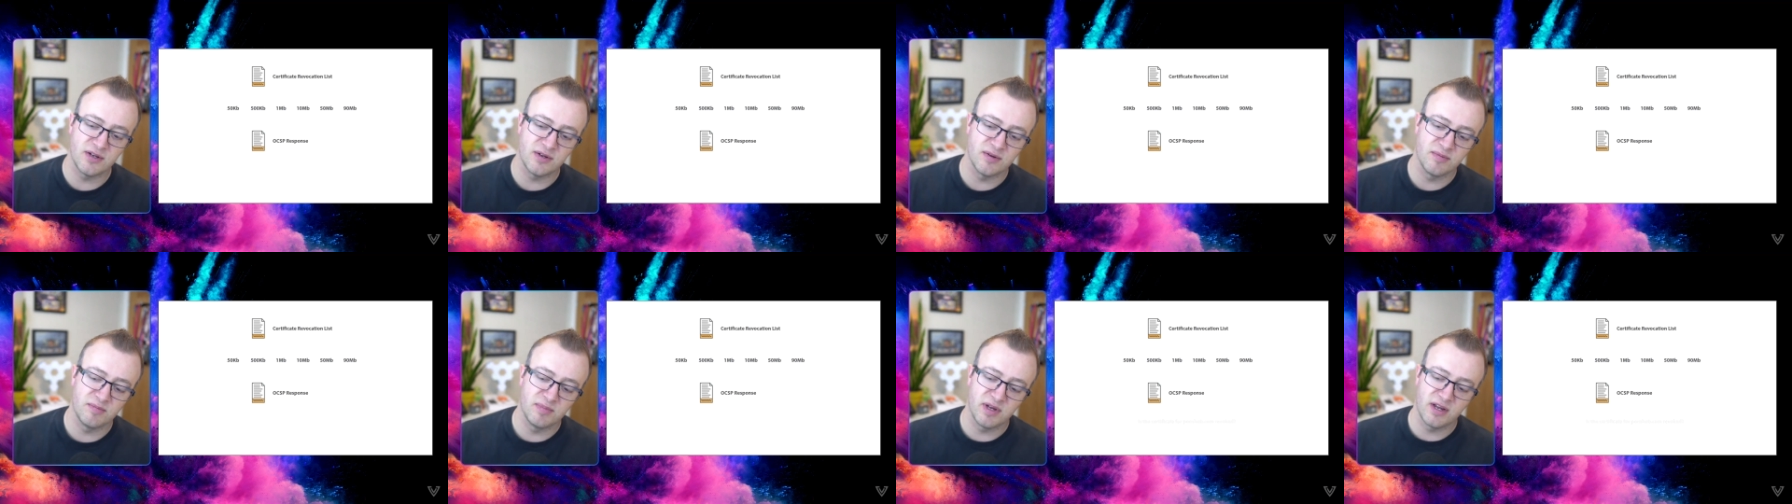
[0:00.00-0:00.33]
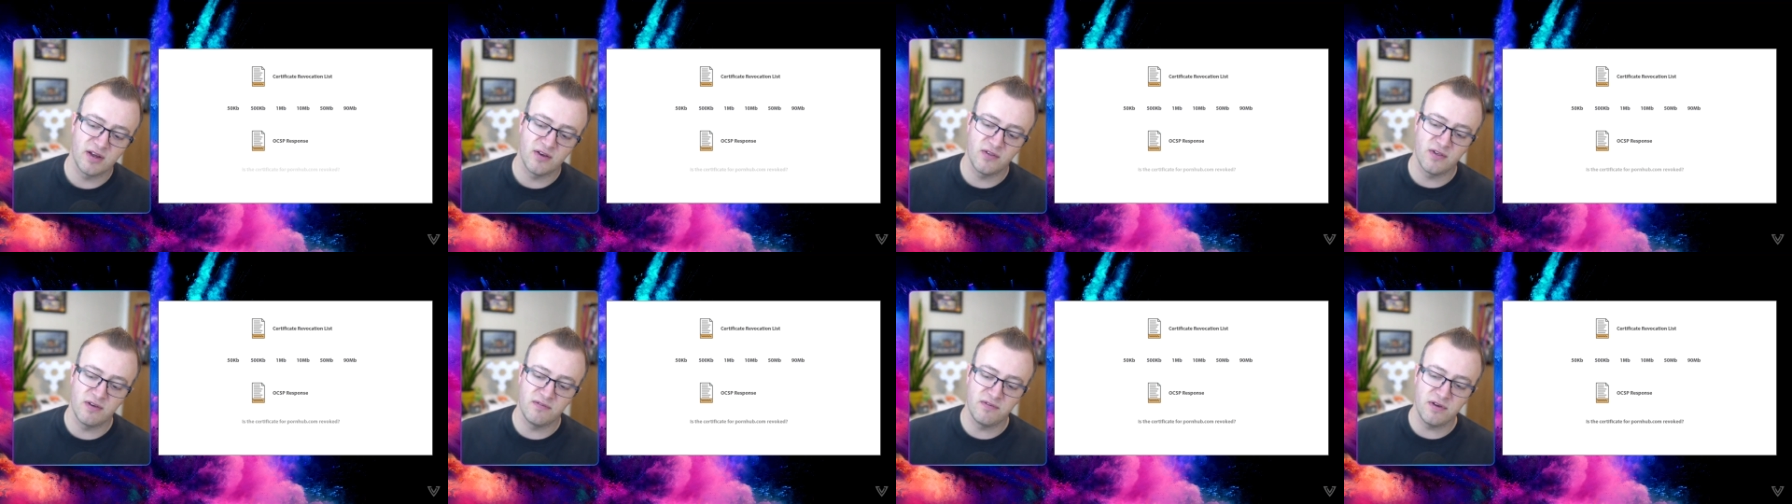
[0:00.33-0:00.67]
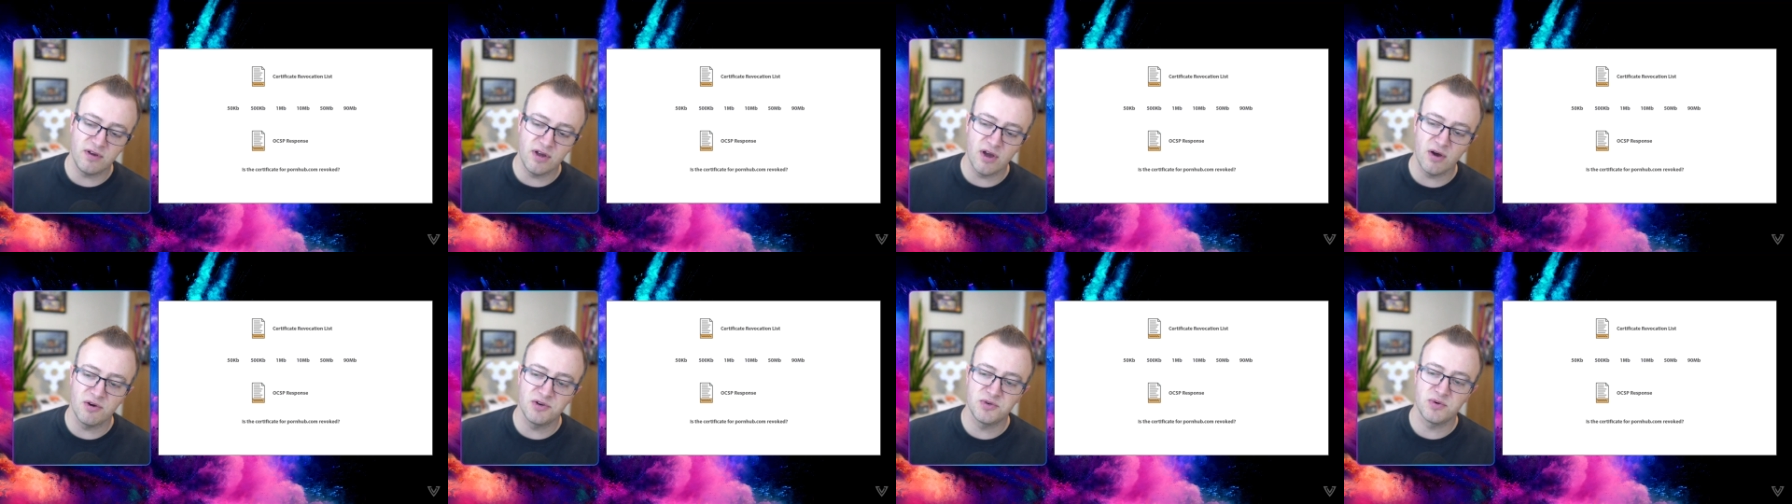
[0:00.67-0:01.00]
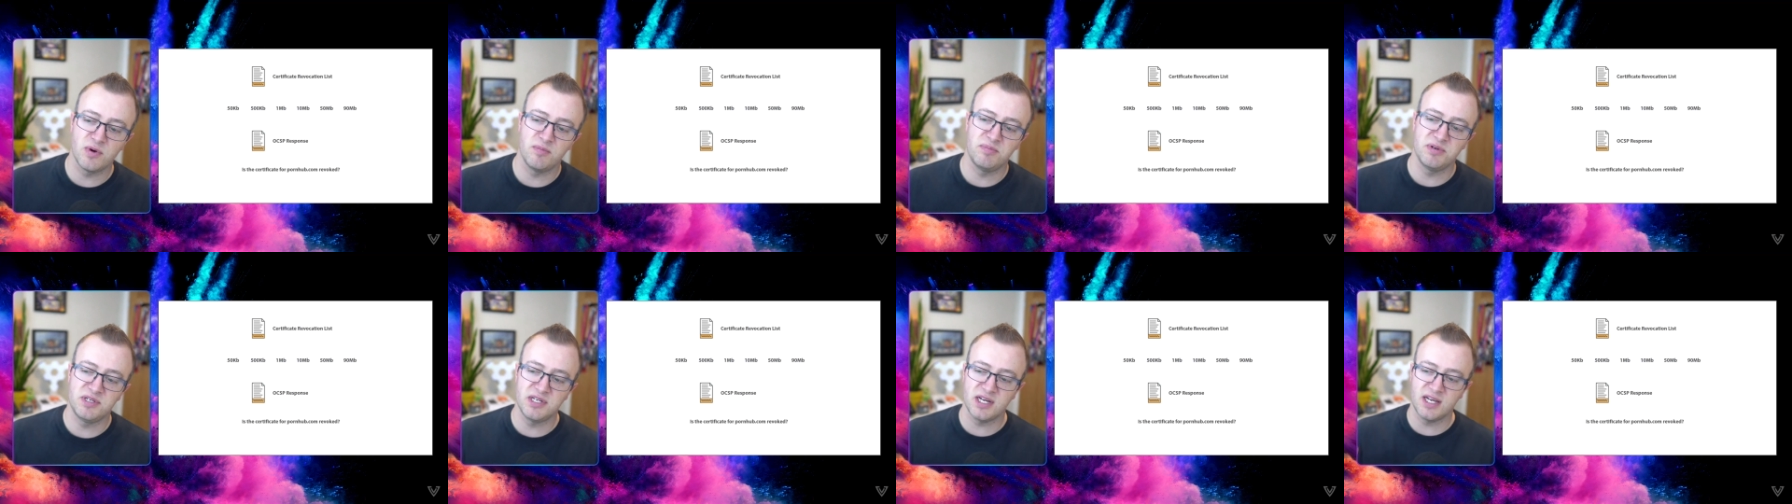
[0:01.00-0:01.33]
Because if you go to a
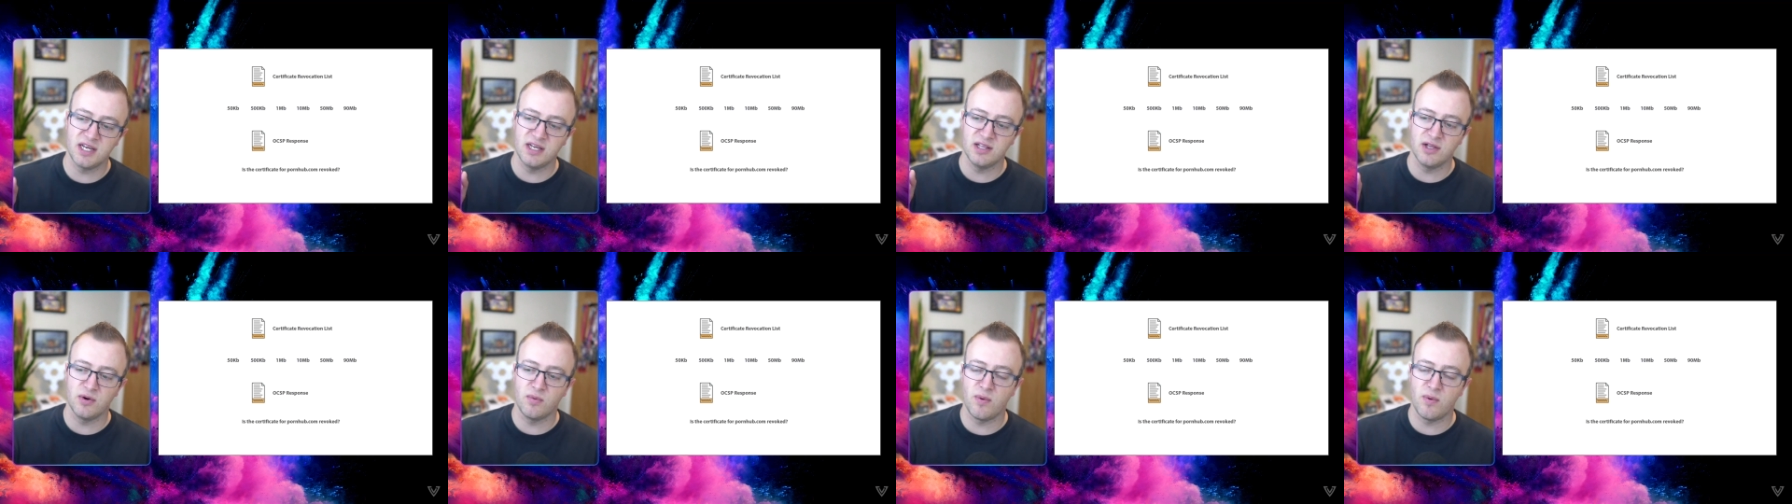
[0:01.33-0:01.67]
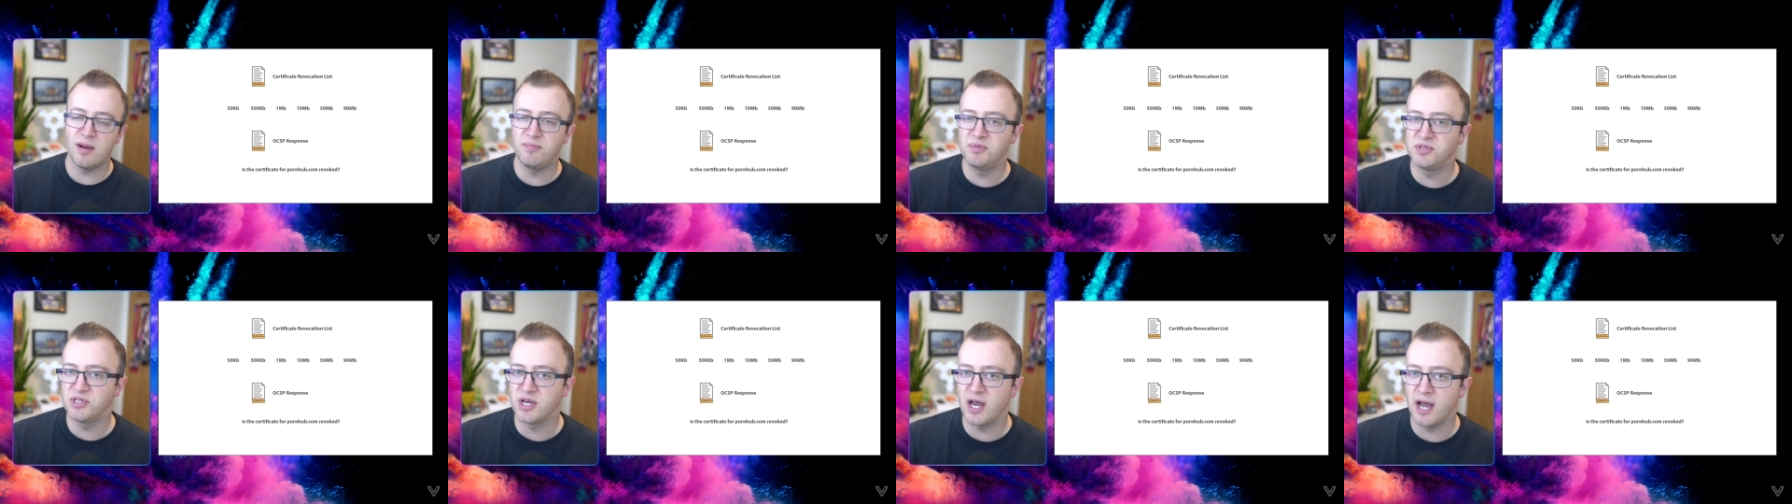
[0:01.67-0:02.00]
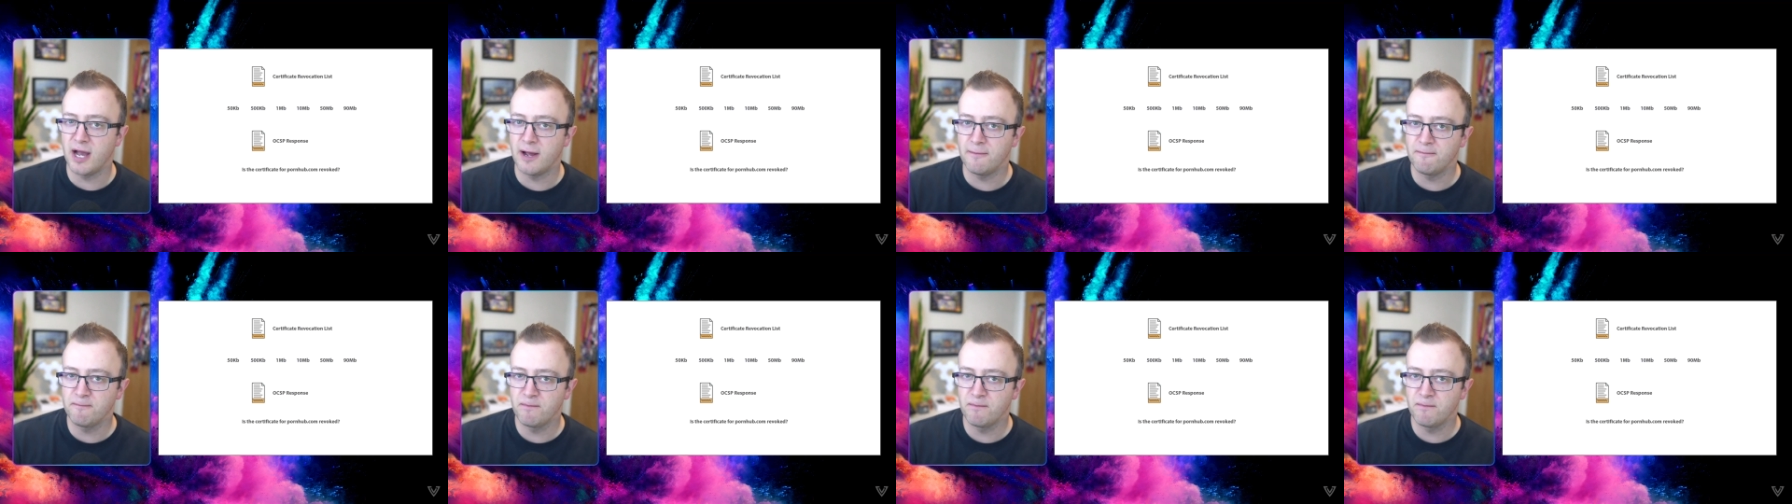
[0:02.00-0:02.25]
particular website